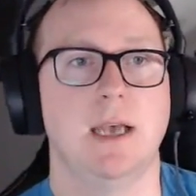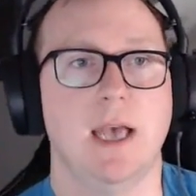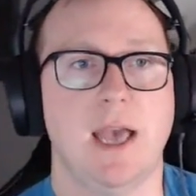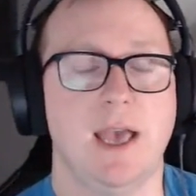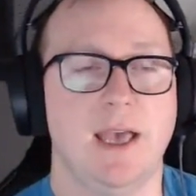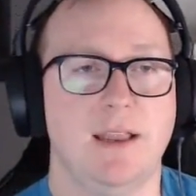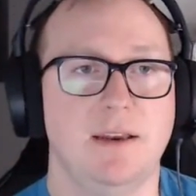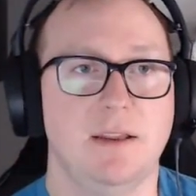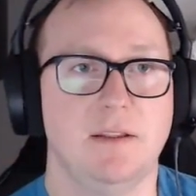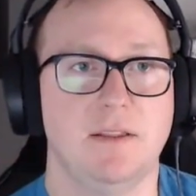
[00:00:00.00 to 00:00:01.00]

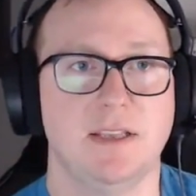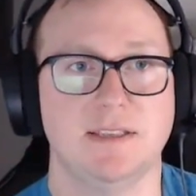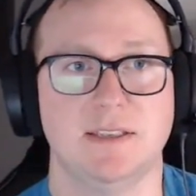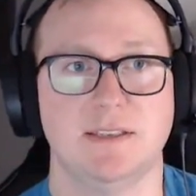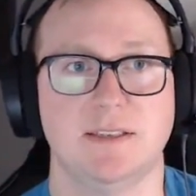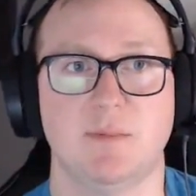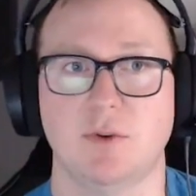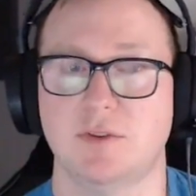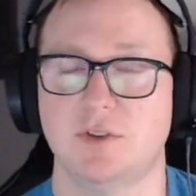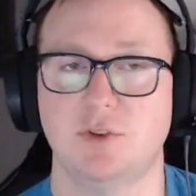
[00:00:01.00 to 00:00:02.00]
And this is
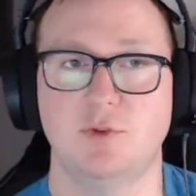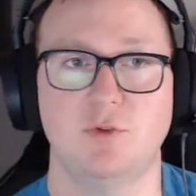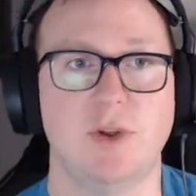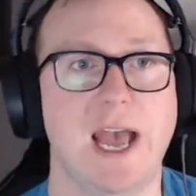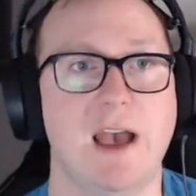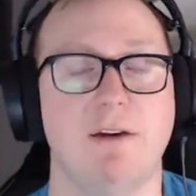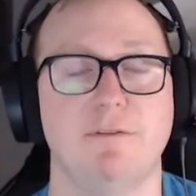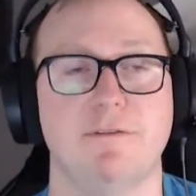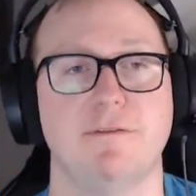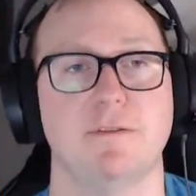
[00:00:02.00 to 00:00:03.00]
supposed to
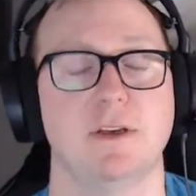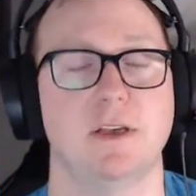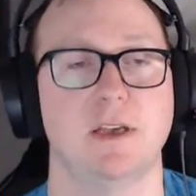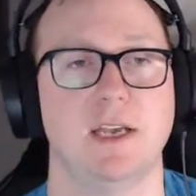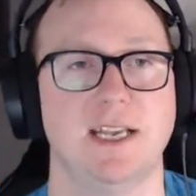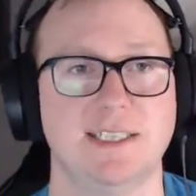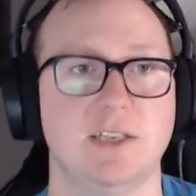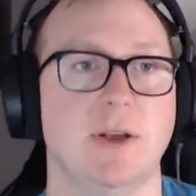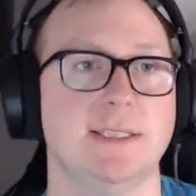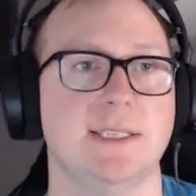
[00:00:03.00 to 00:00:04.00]
have, it
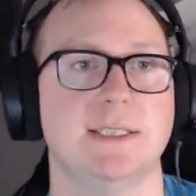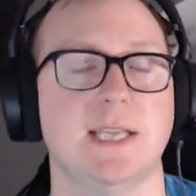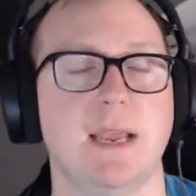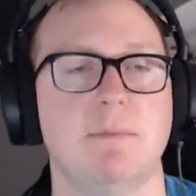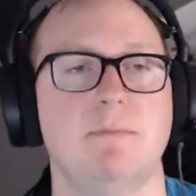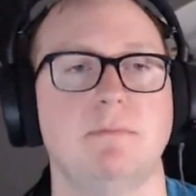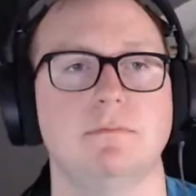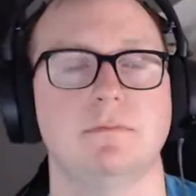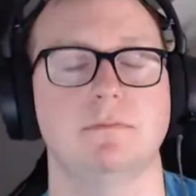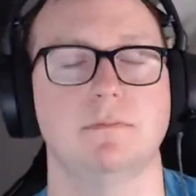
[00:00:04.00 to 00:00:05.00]
still has the same
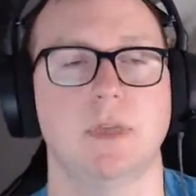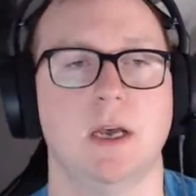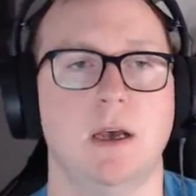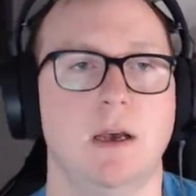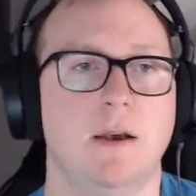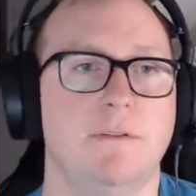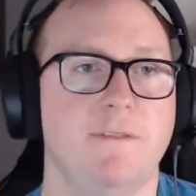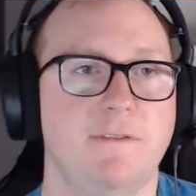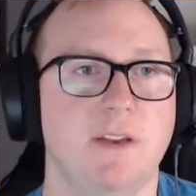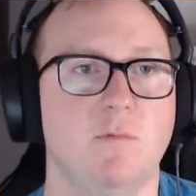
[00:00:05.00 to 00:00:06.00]

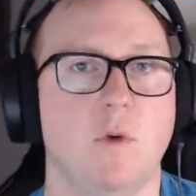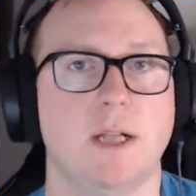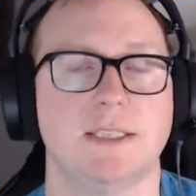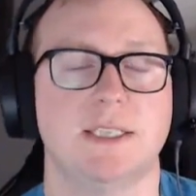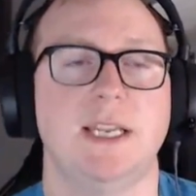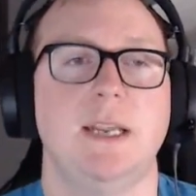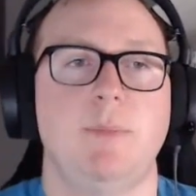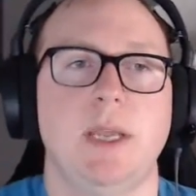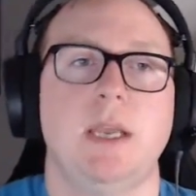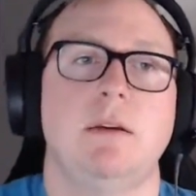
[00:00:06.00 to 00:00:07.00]
15 watts
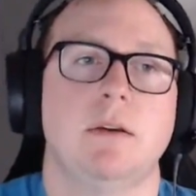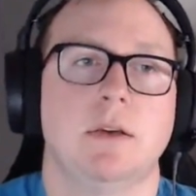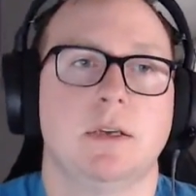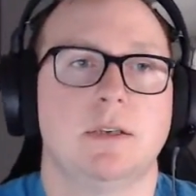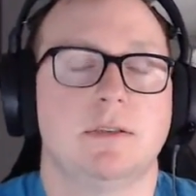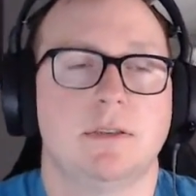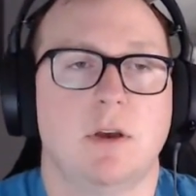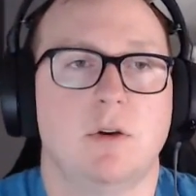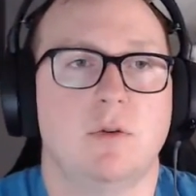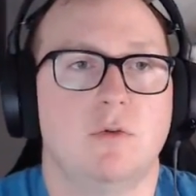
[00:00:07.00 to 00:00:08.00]
TDP.
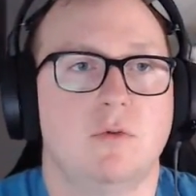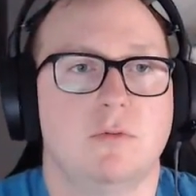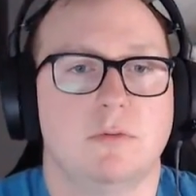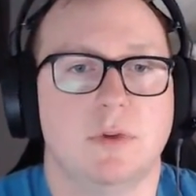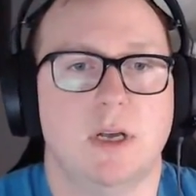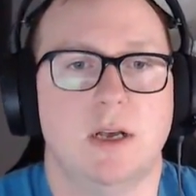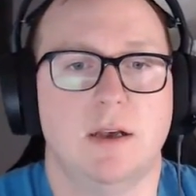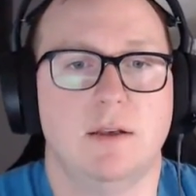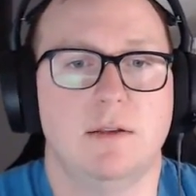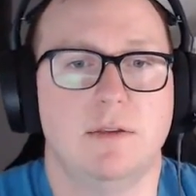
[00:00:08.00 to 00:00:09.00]
So
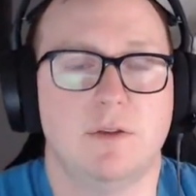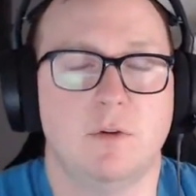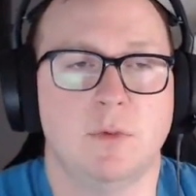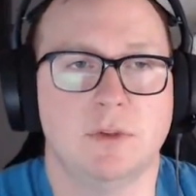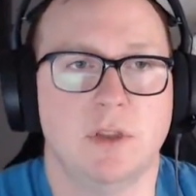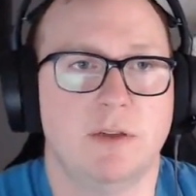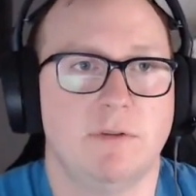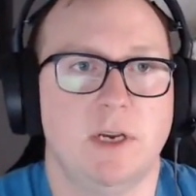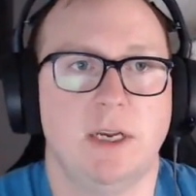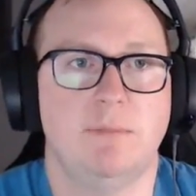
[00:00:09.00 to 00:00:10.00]
thermal
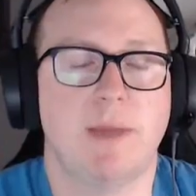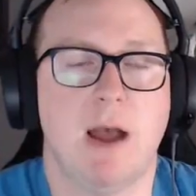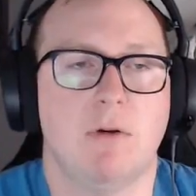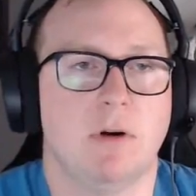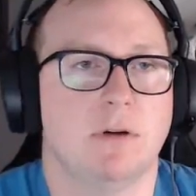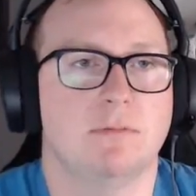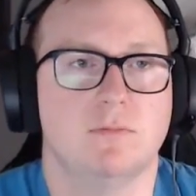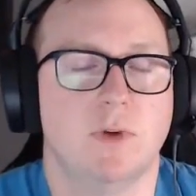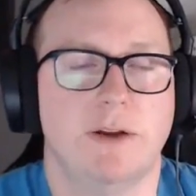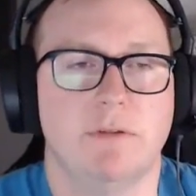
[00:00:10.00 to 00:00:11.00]
delivery power,
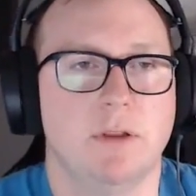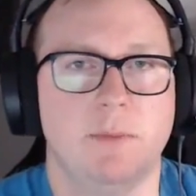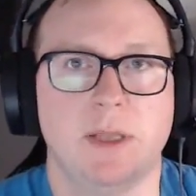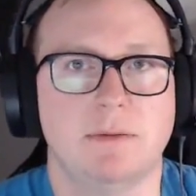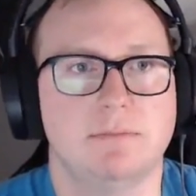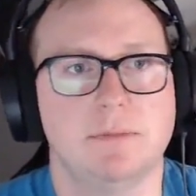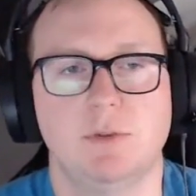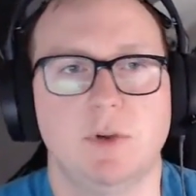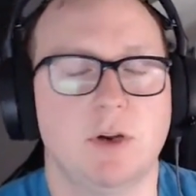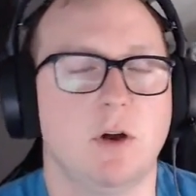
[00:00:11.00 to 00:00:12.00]
whatever limit
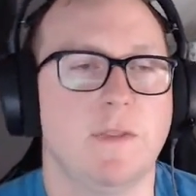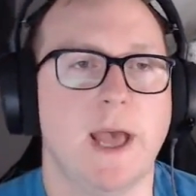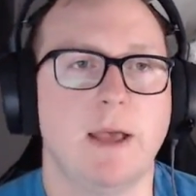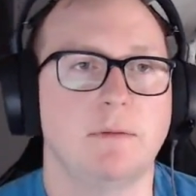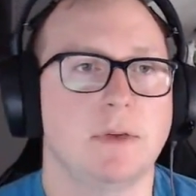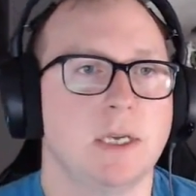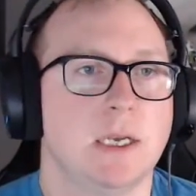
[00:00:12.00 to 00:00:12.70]
you want to call that.